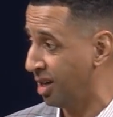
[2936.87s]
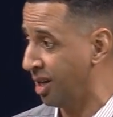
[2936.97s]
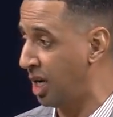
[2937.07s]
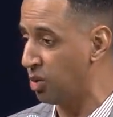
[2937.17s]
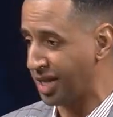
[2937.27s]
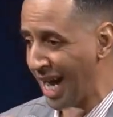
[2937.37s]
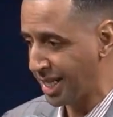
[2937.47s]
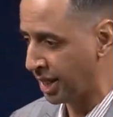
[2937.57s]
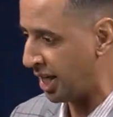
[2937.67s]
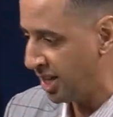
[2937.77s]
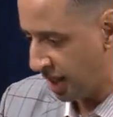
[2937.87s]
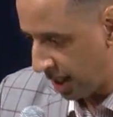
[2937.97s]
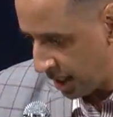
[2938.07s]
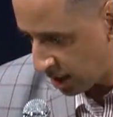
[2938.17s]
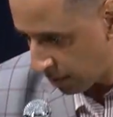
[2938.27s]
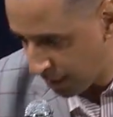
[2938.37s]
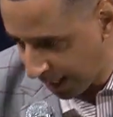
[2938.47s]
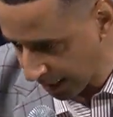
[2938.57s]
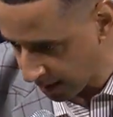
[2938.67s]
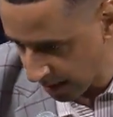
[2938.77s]
He was acting it. He said it needs to be
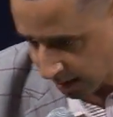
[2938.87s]
like this,